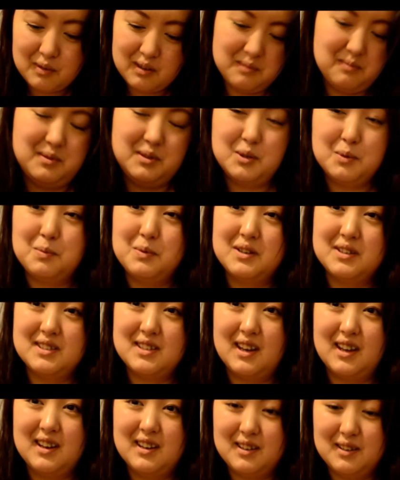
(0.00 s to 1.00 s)
I'm super
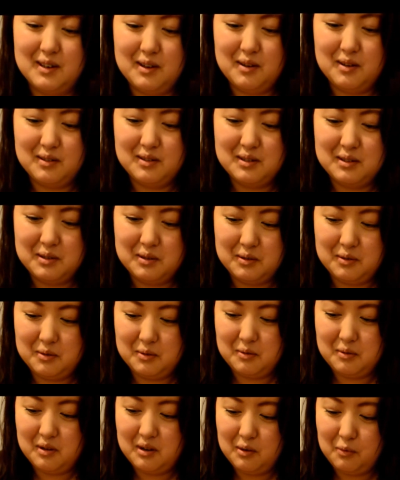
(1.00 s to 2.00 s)
excited
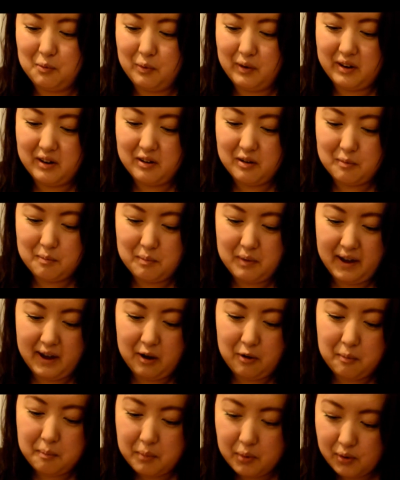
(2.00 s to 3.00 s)
to wear them
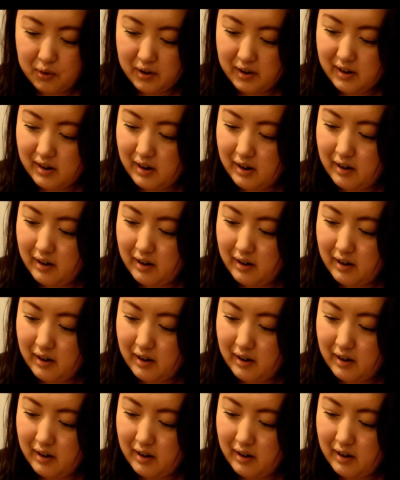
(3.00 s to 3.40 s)
out more.